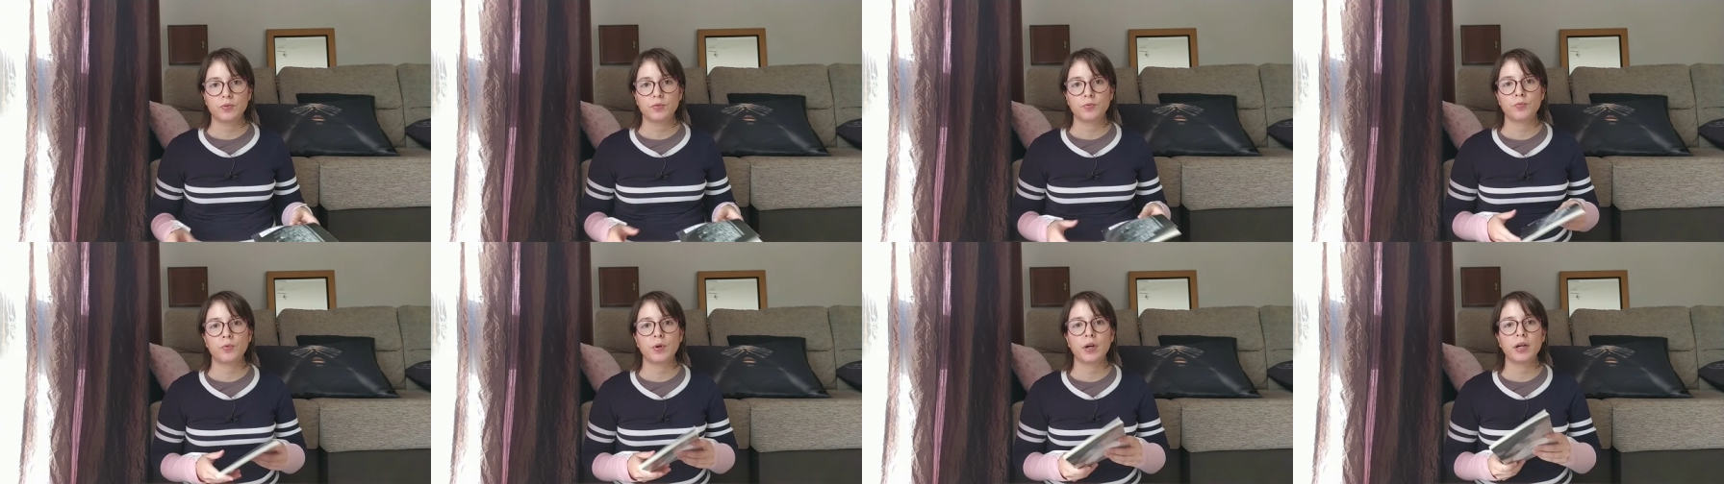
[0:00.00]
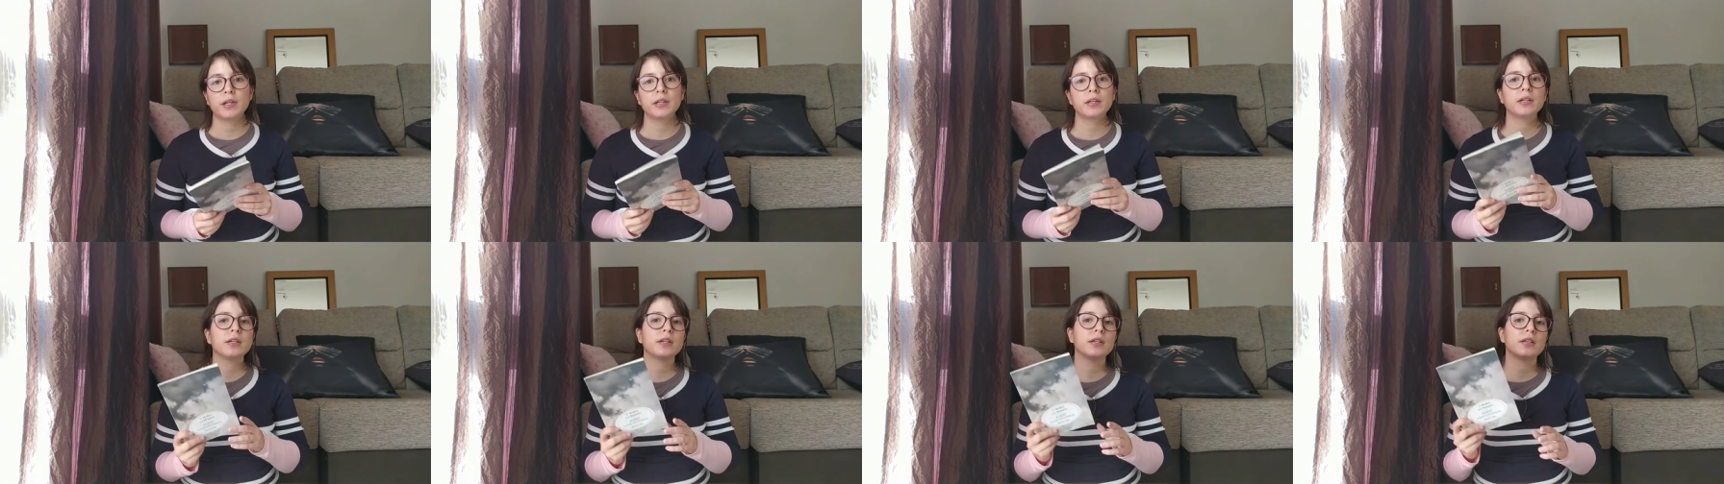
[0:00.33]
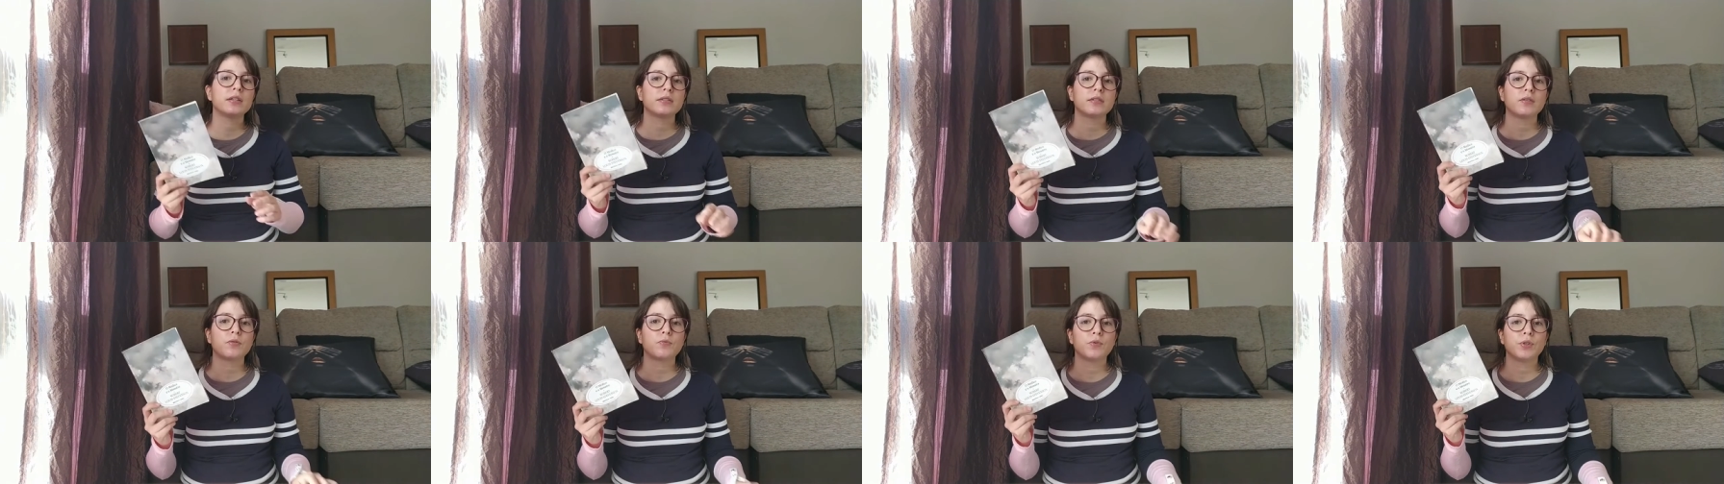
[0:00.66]
One
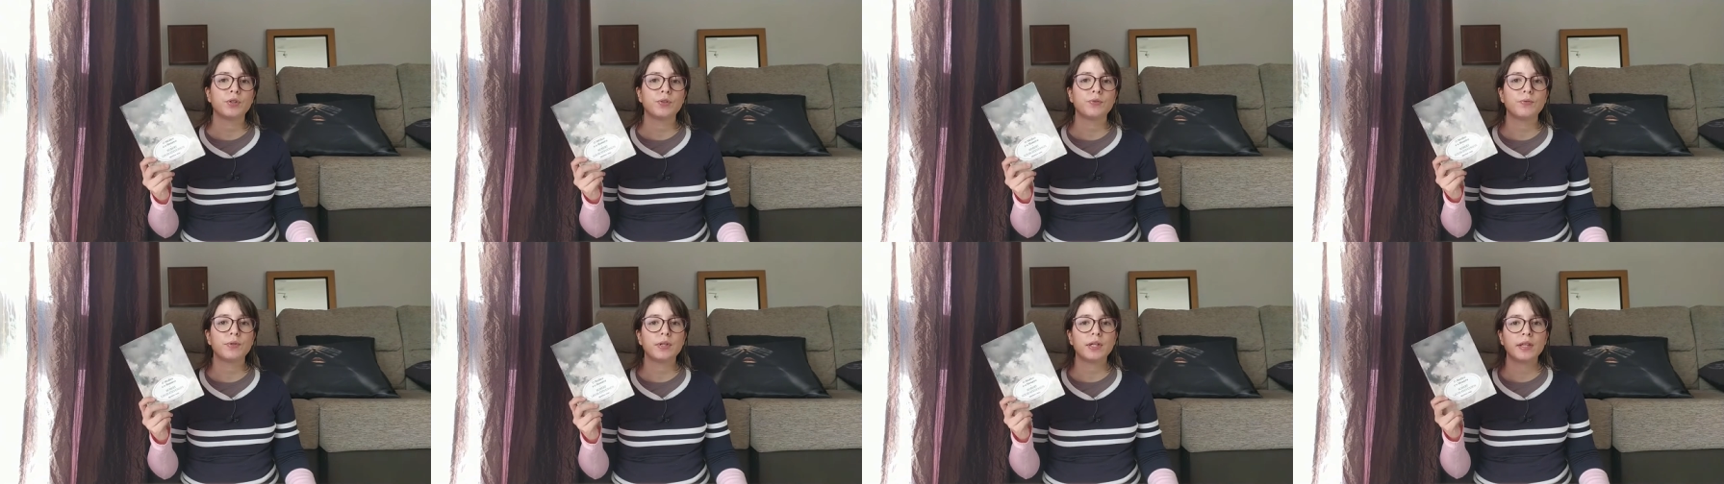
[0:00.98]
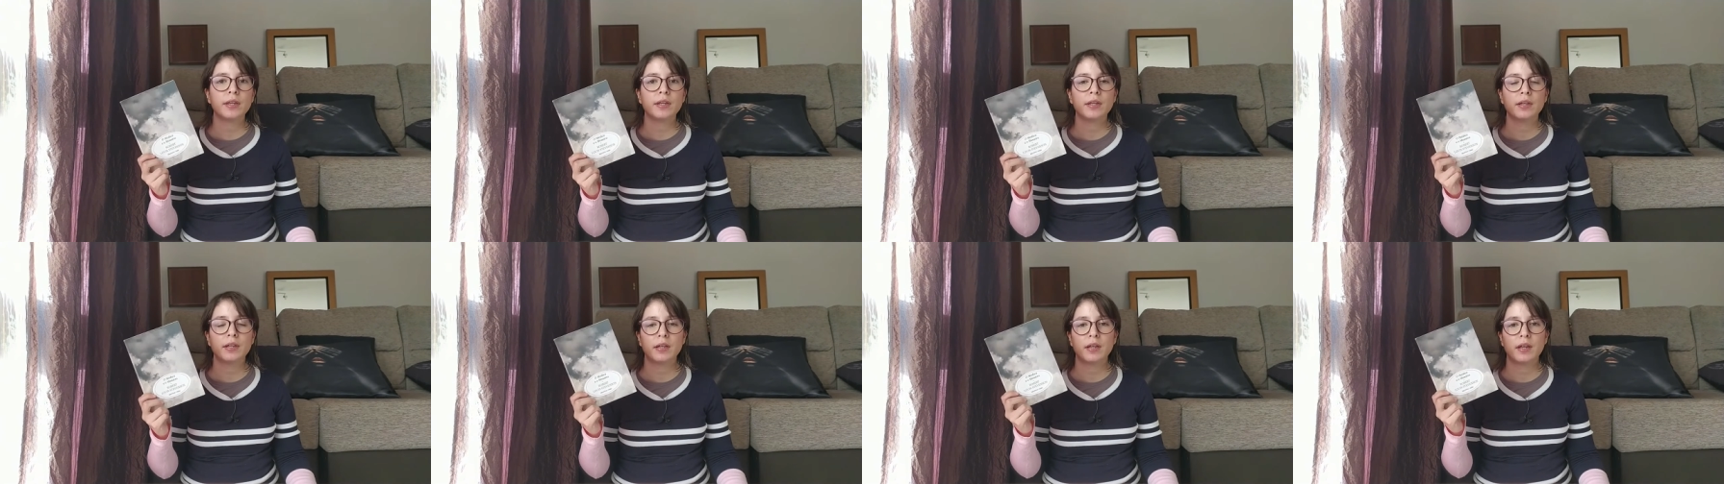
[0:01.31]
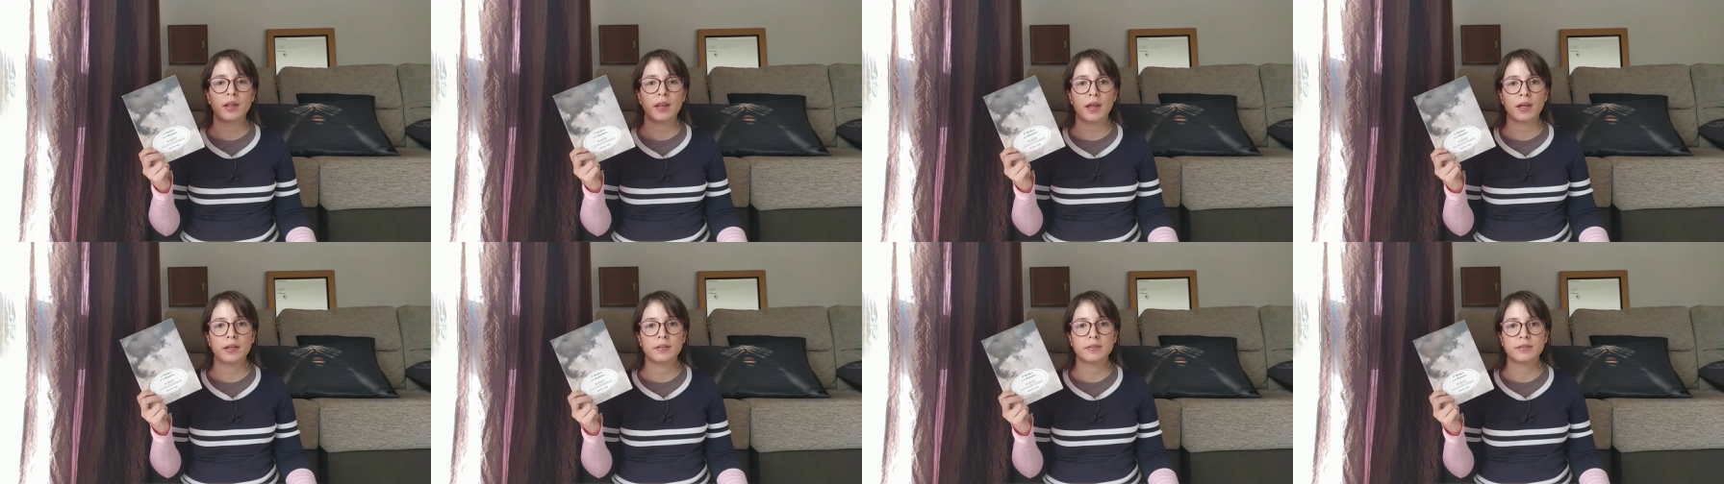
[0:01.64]
is a reread,
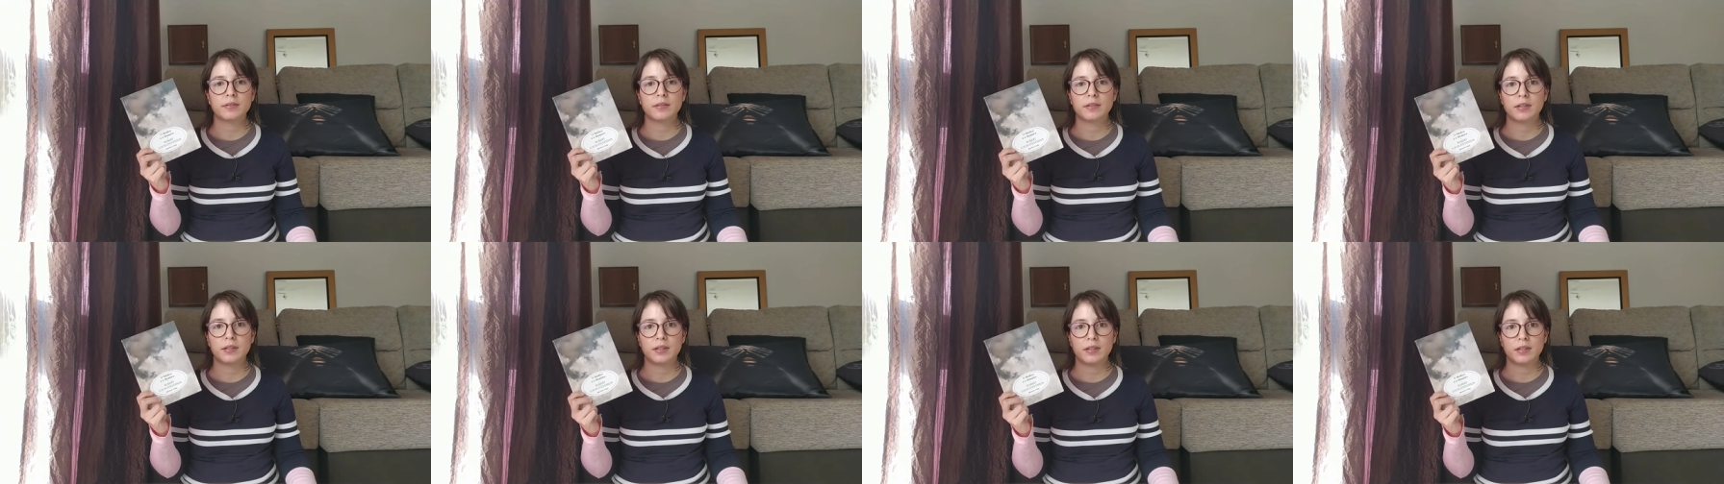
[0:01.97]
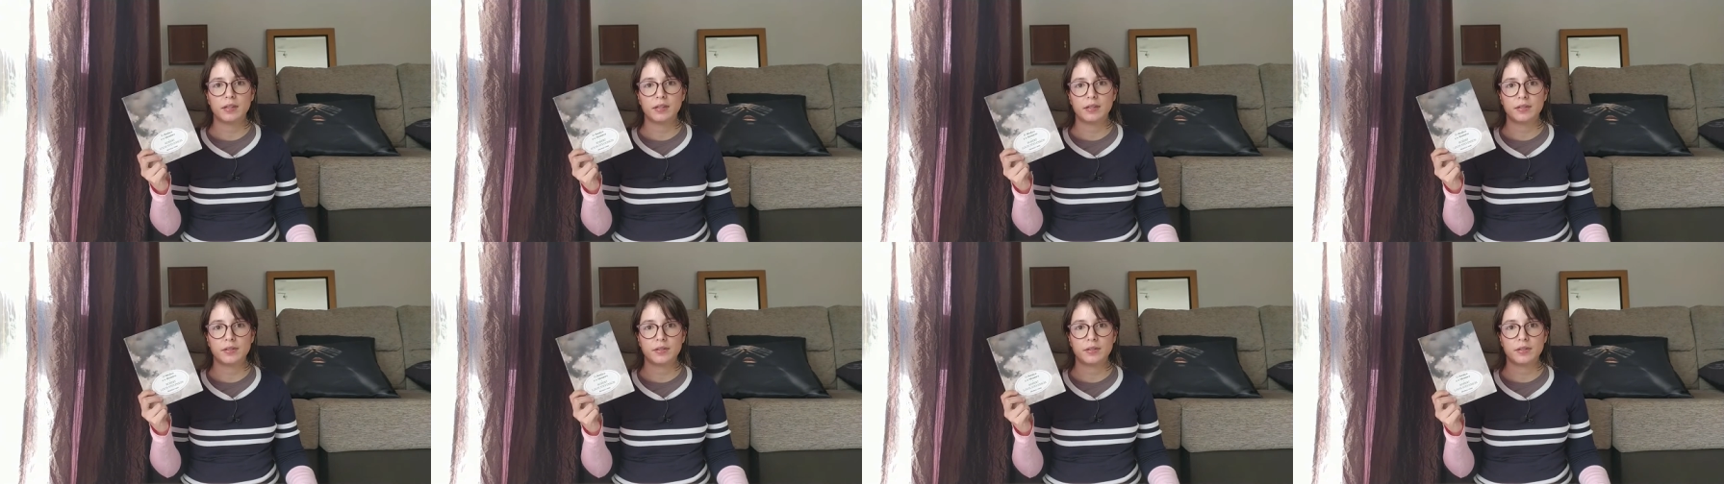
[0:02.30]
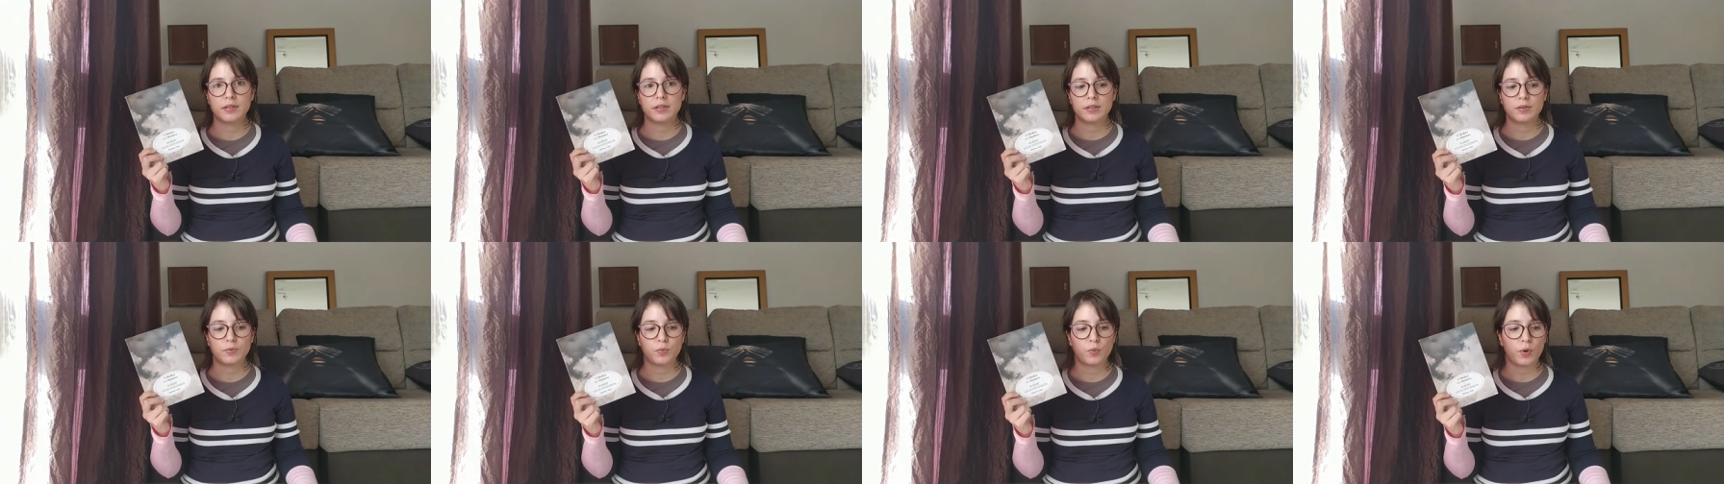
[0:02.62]
that is
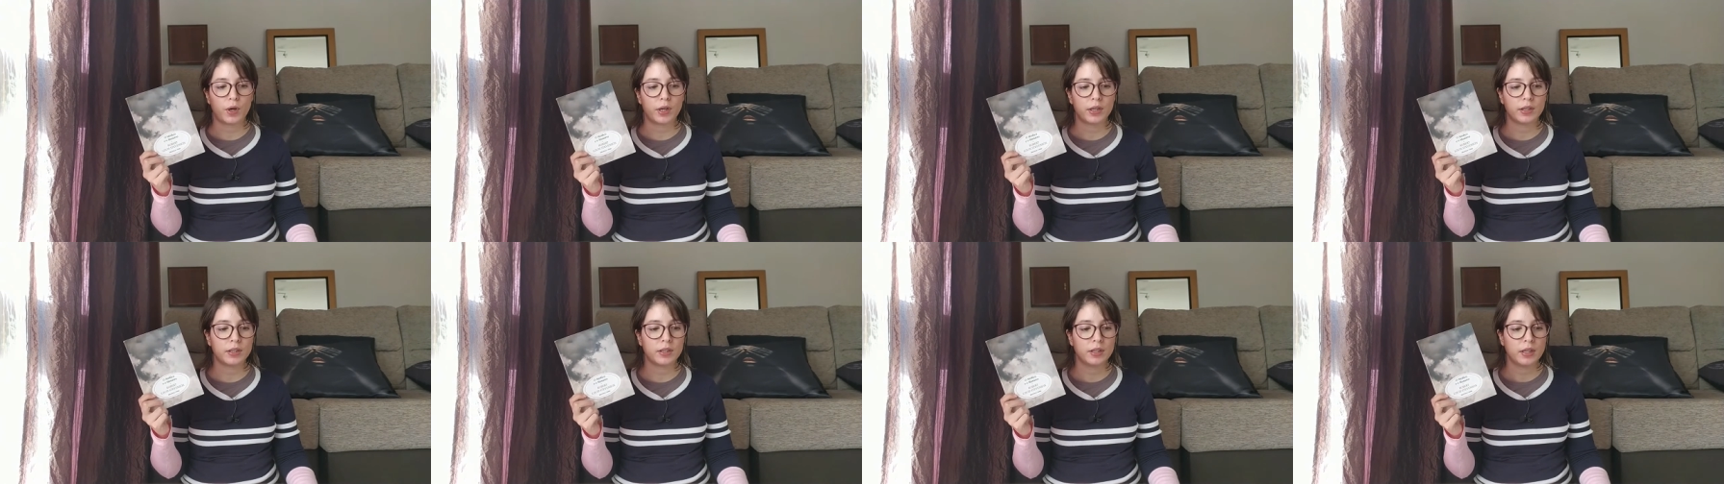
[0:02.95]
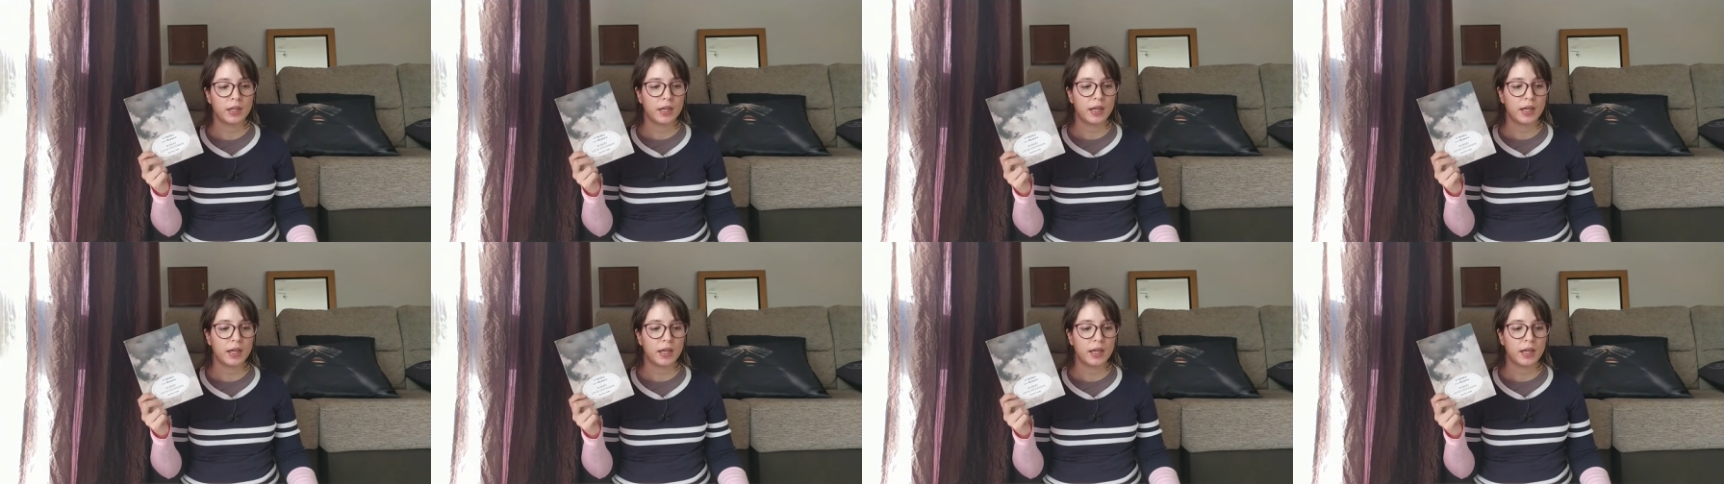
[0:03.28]
this one,